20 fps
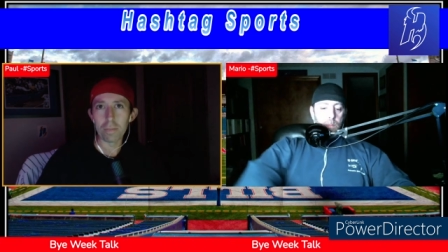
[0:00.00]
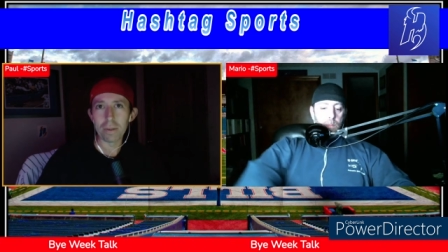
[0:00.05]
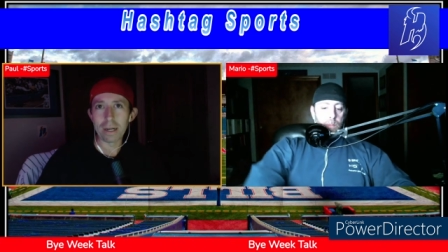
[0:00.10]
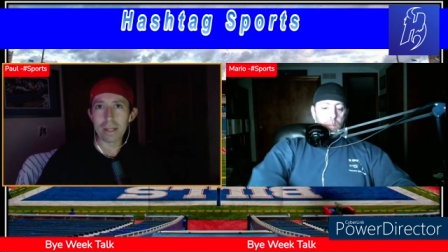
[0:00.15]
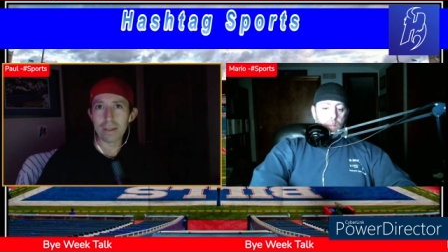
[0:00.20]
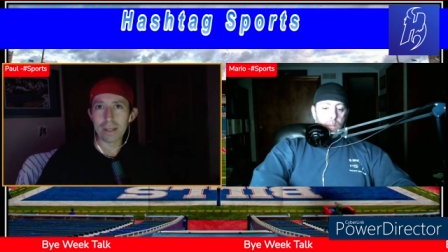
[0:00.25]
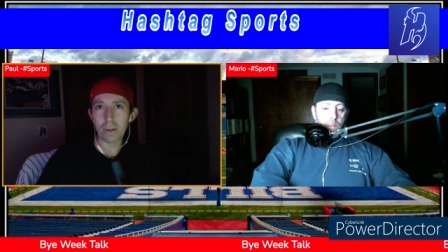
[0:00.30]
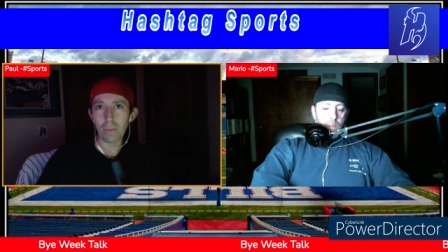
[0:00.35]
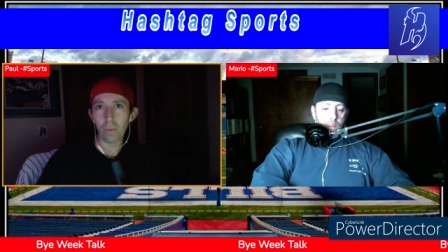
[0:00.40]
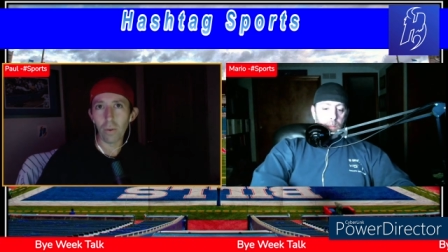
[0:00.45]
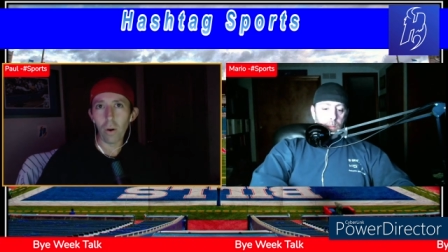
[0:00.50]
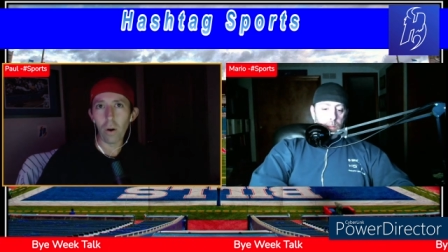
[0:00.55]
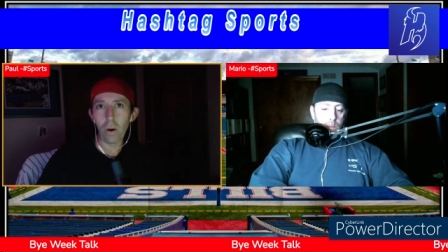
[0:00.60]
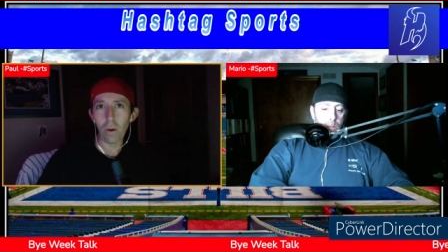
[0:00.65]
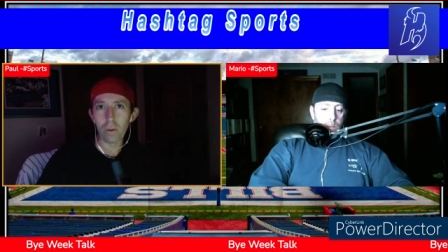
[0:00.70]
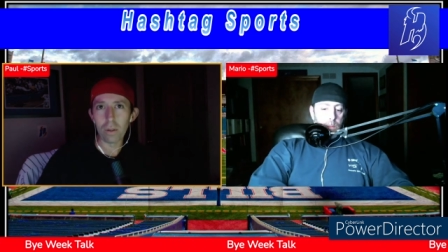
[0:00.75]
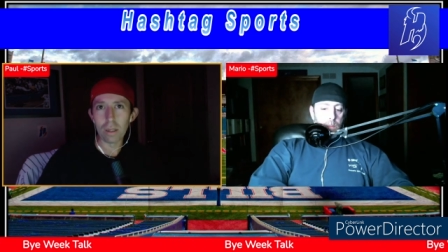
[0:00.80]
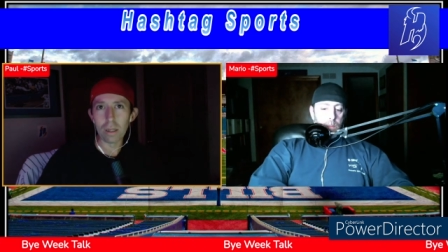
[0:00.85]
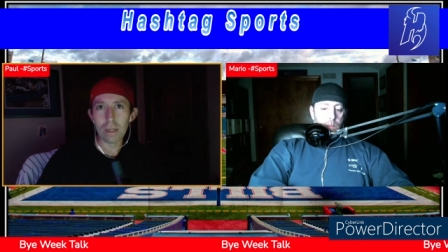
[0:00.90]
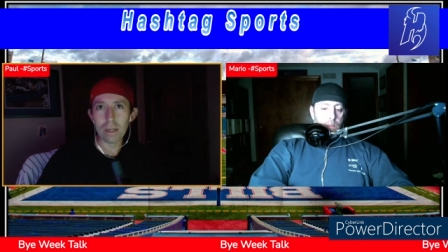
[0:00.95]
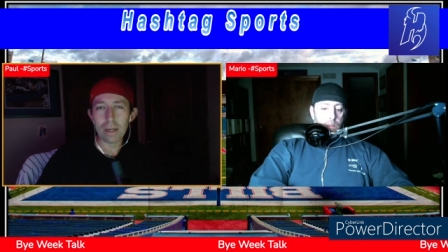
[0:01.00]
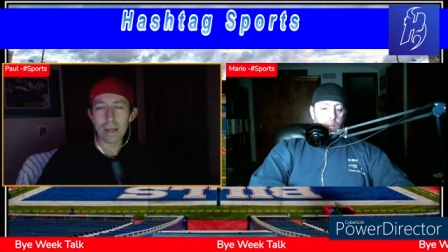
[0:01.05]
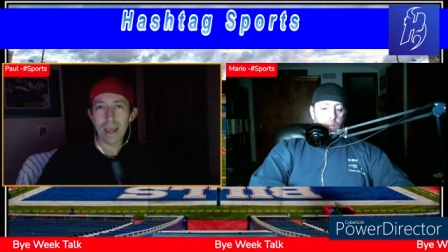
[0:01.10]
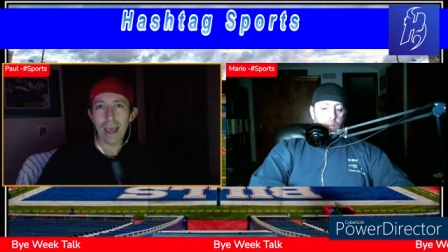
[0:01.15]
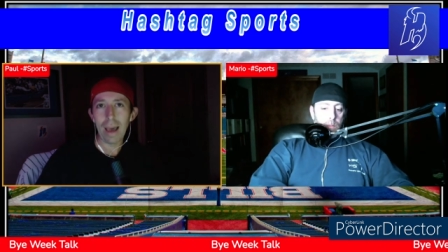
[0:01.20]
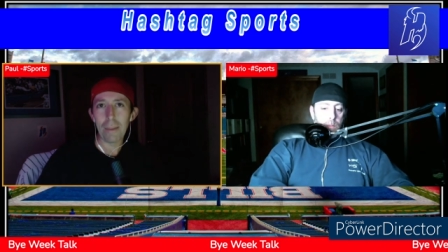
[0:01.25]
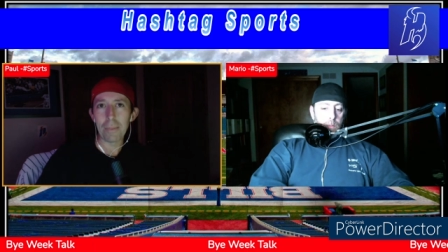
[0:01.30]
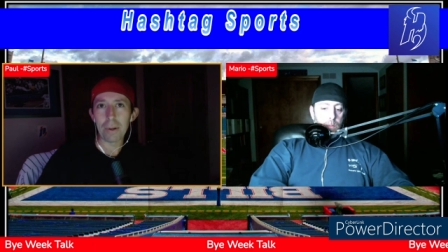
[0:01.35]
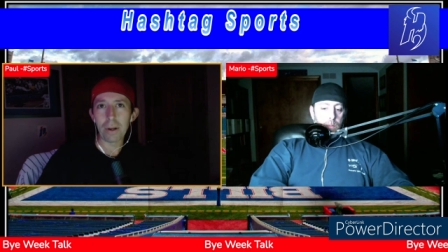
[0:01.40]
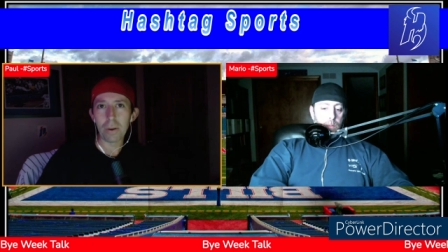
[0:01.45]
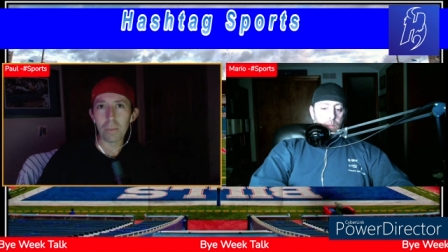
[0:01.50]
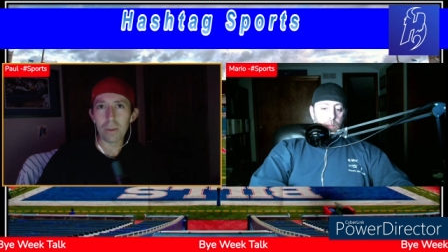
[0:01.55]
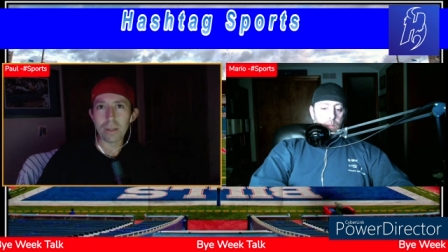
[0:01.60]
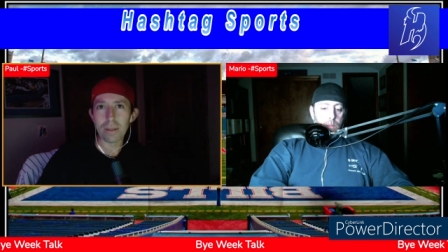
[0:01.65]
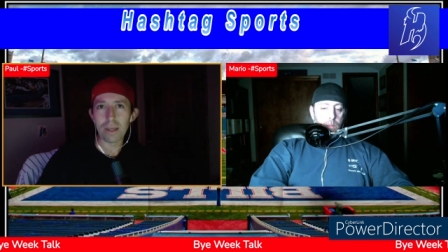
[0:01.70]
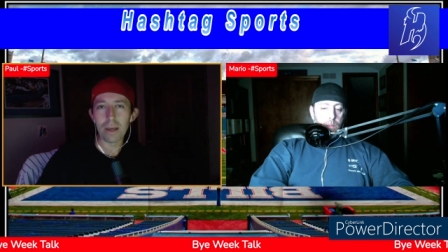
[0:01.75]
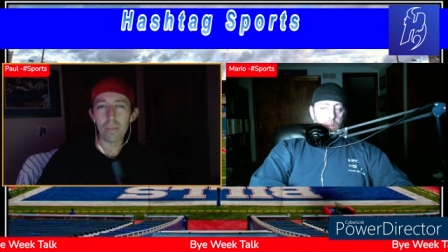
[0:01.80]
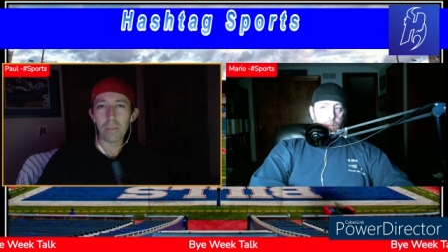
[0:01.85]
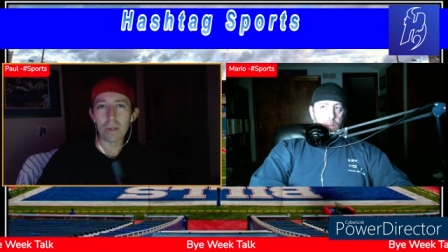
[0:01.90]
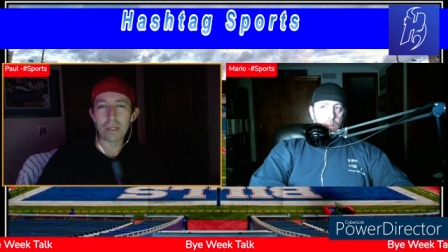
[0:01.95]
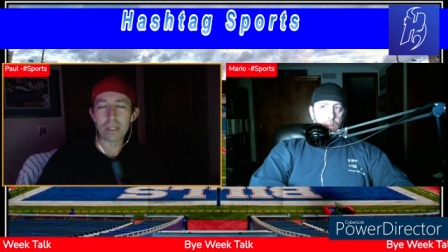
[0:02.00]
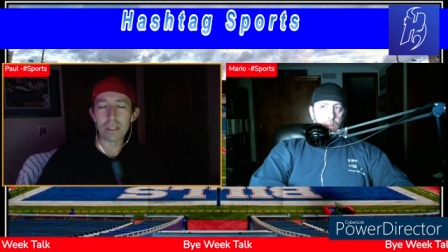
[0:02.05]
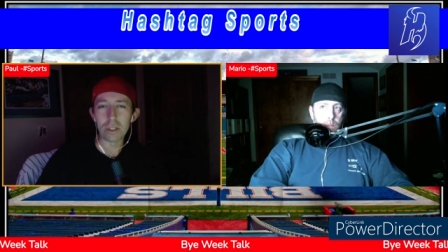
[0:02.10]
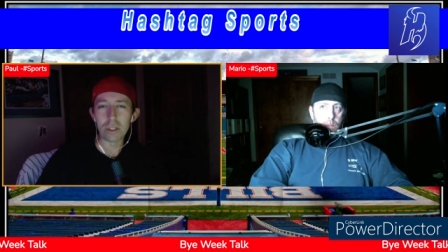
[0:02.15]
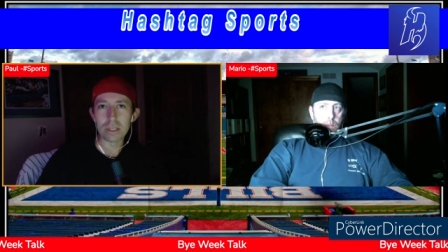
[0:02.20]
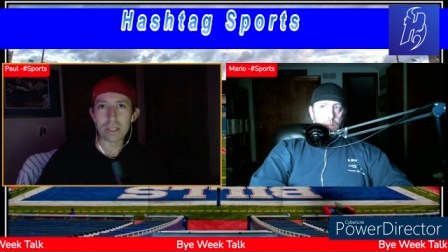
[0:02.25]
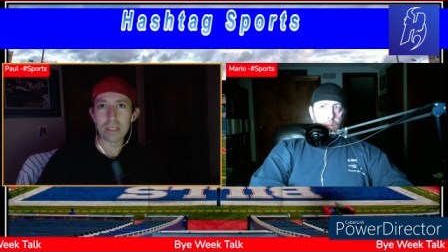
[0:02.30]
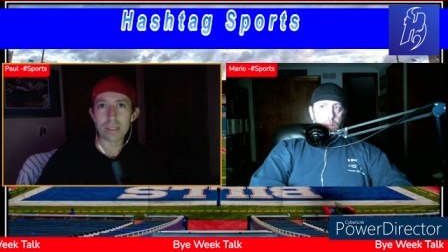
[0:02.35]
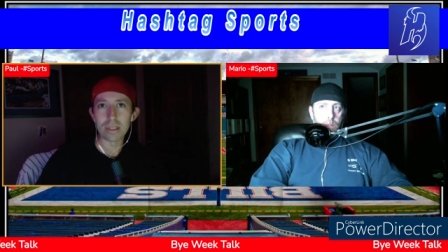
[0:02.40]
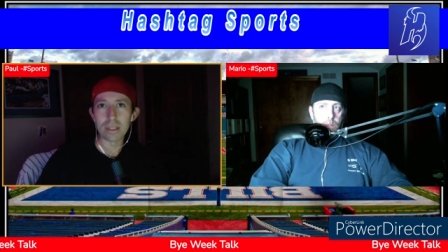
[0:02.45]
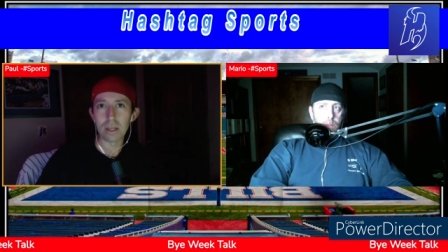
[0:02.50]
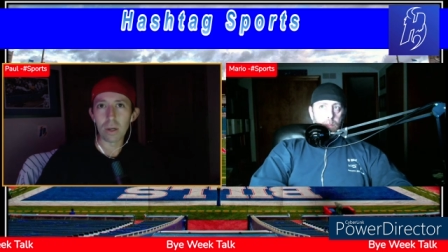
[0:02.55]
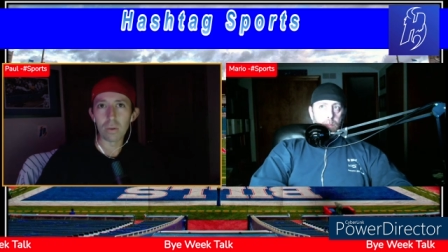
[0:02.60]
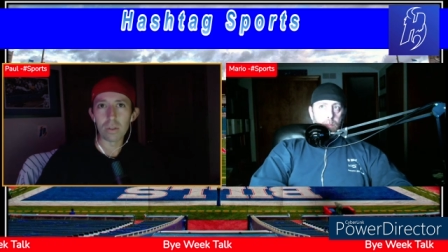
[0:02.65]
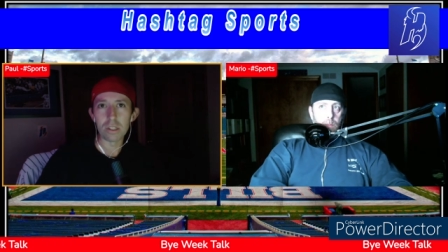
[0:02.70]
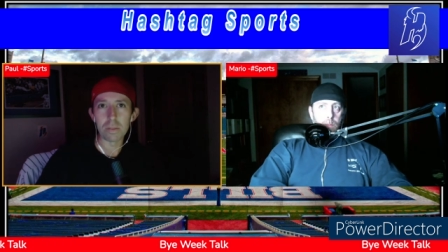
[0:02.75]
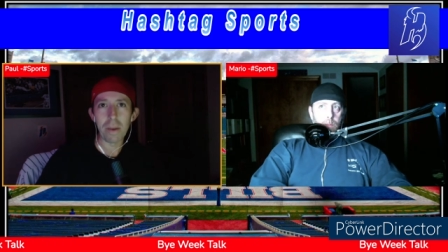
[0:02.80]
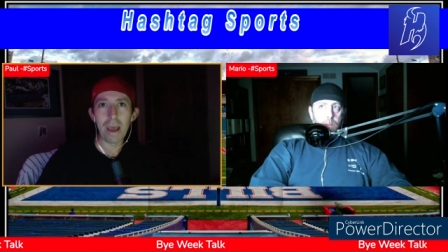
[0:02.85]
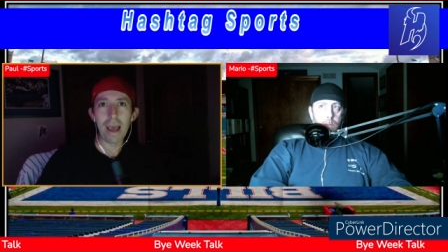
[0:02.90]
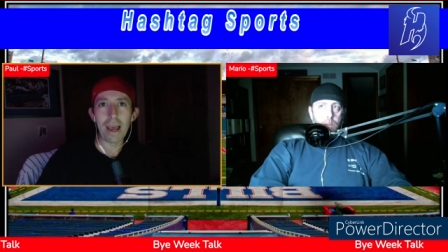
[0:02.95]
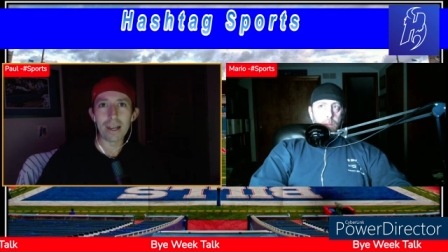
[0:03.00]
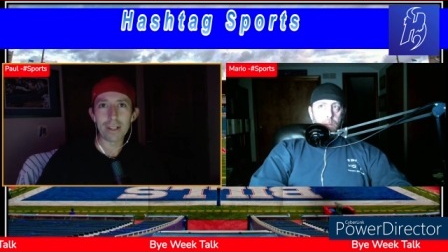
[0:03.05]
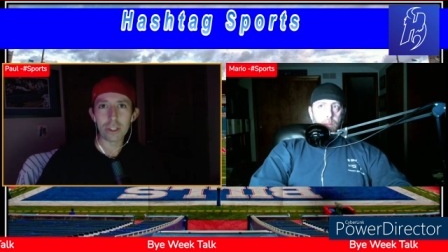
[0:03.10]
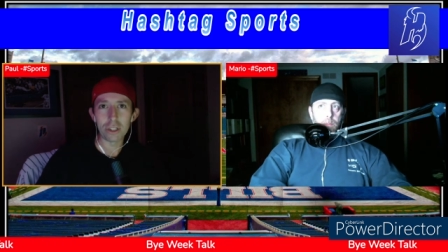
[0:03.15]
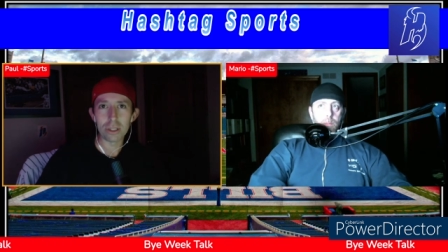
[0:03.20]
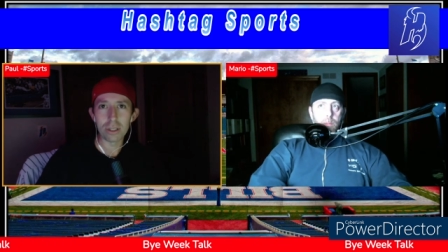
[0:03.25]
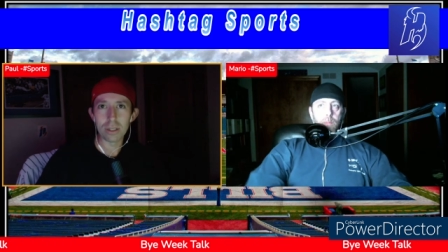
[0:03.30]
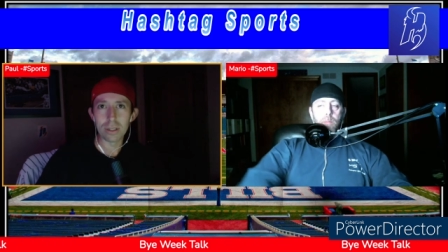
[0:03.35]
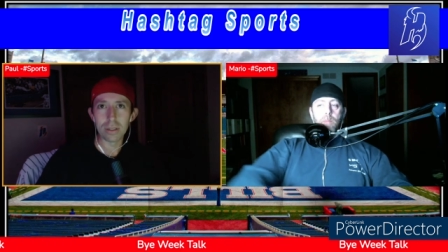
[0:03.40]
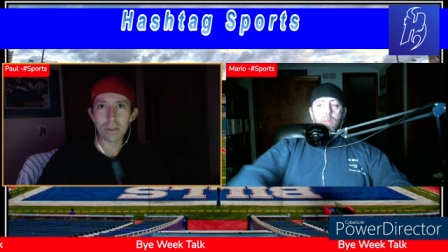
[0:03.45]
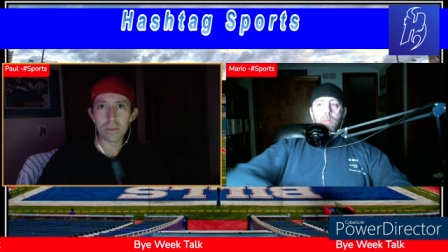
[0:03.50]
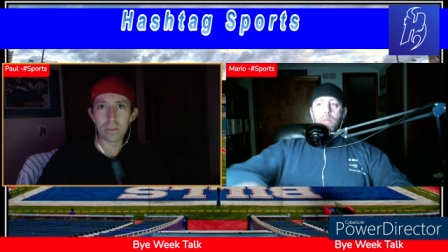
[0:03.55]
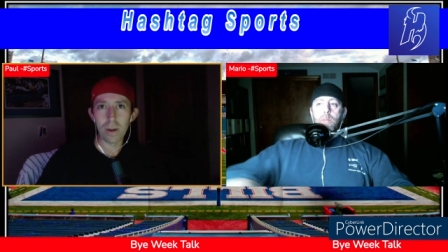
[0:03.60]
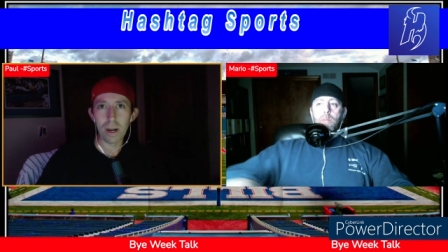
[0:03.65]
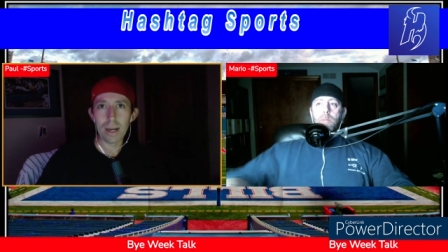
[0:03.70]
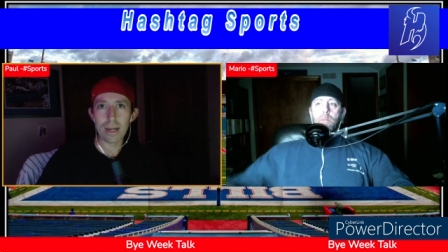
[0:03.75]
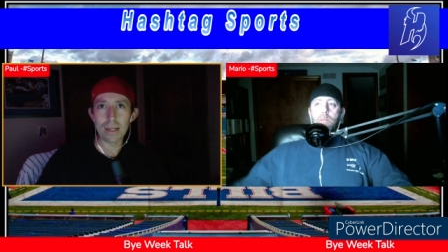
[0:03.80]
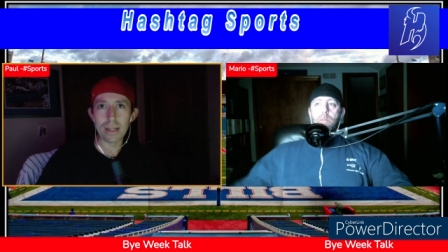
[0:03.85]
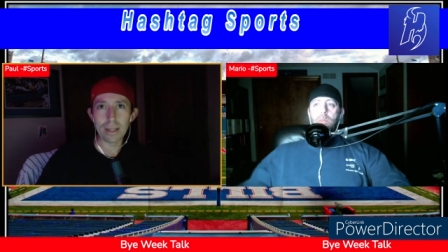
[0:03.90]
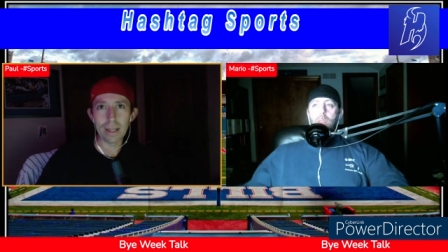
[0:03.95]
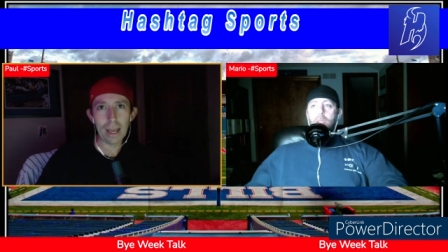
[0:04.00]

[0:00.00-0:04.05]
but I think we're all happier with him when he just gets to go smash, right?